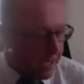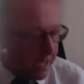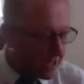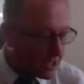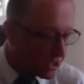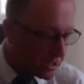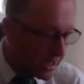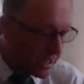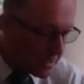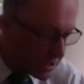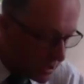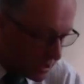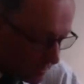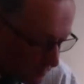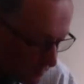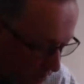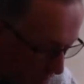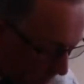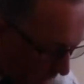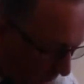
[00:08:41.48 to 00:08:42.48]
their sense
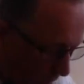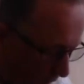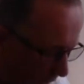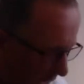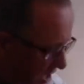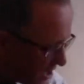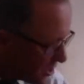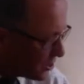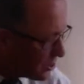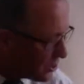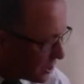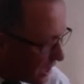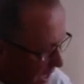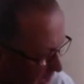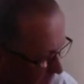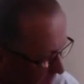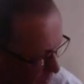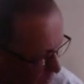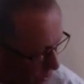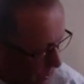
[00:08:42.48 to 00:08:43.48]
of smell.
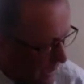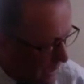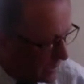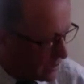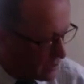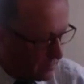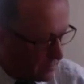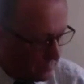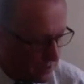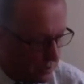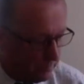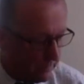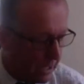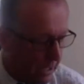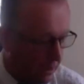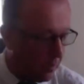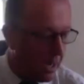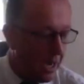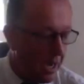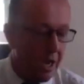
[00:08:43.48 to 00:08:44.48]
Incredible sense of
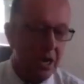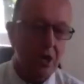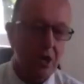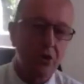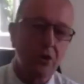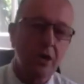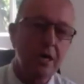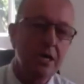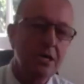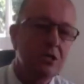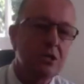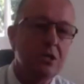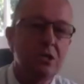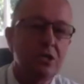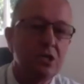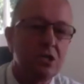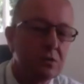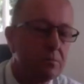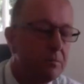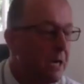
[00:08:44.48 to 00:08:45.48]
smell. Greys
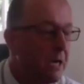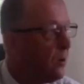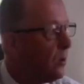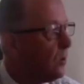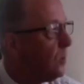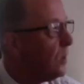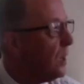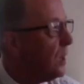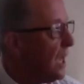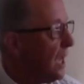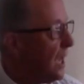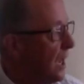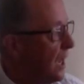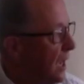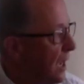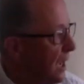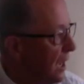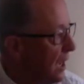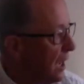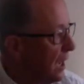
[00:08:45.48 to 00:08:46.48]
can smell
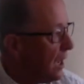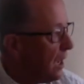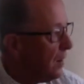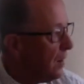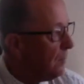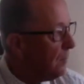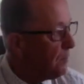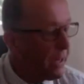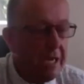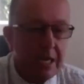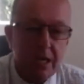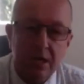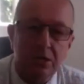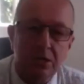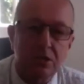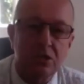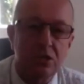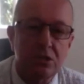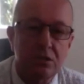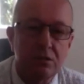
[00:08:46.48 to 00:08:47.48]

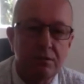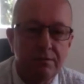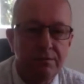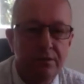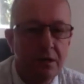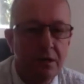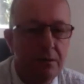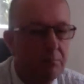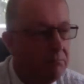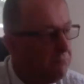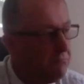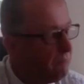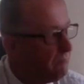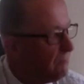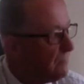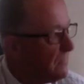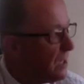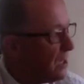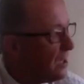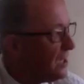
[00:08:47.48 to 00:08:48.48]
peanuts from,
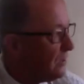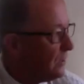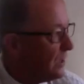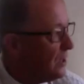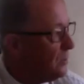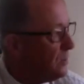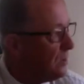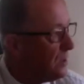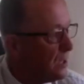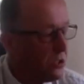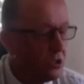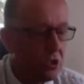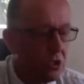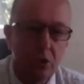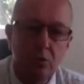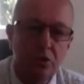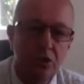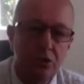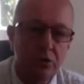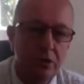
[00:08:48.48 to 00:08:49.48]
I don't know,
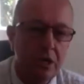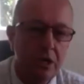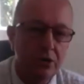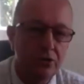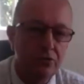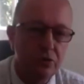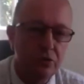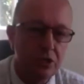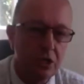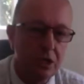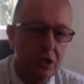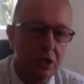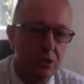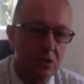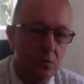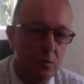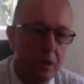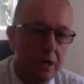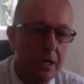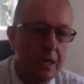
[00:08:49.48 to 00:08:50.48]
200-300
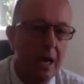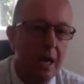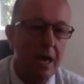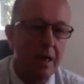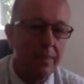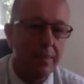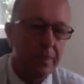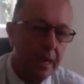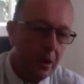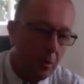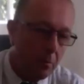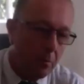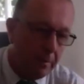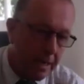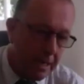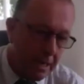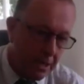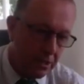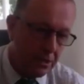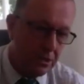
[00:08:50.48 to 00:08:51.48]
yards away. They'll
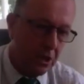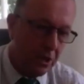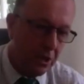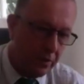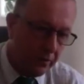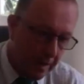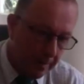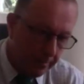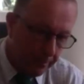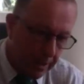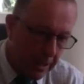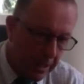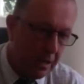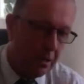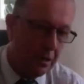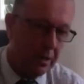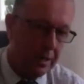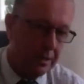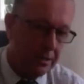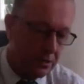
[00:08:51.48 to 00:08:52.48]
make a direct
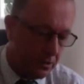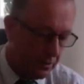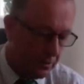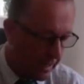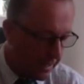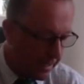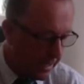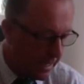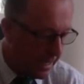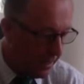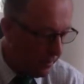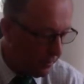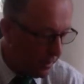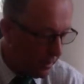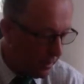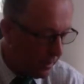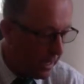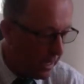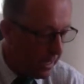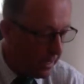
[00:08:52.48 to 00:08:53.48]
beeline to that
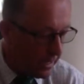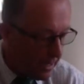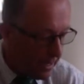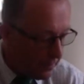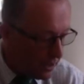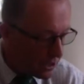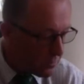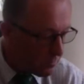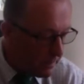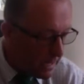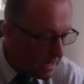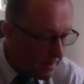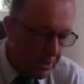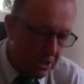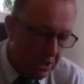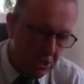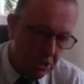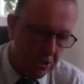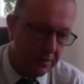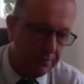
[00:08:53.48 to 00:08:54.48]
area. Now, this may be
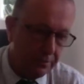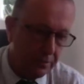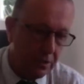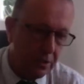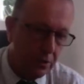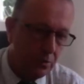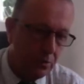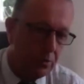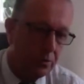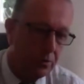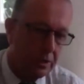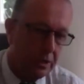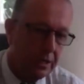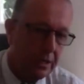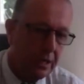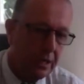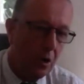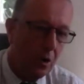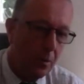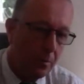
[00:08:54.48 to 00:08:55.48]
stuff that you already
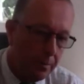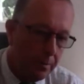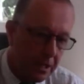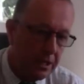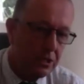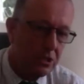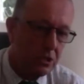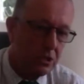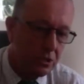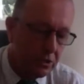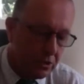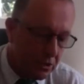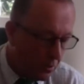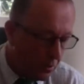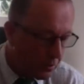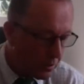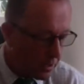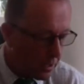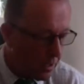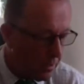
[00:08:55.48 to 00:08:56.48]
know, but it's
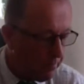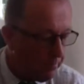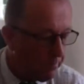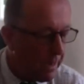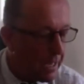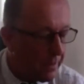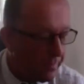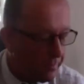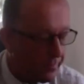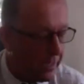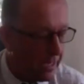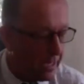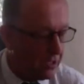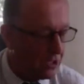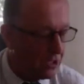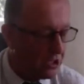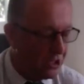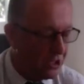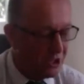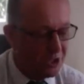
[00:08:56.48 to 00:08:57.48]
not a bad
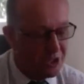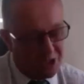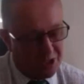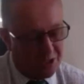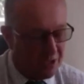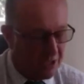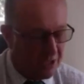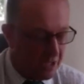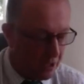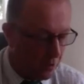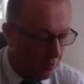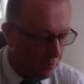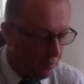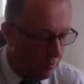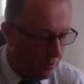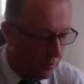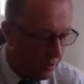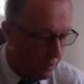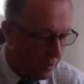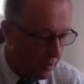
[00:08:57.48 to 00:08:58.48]
thing to just, you
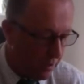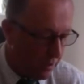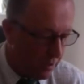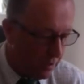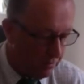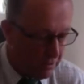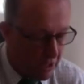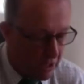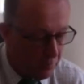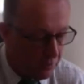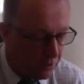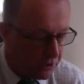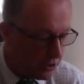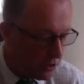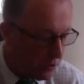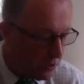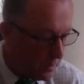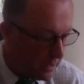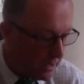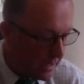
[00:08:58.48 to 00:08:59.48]
know, go
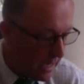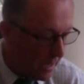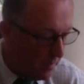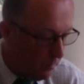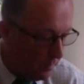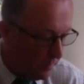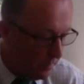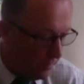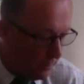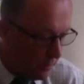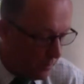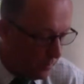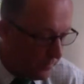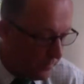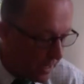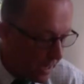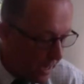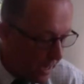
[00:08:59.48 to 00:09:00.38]
through it again with you.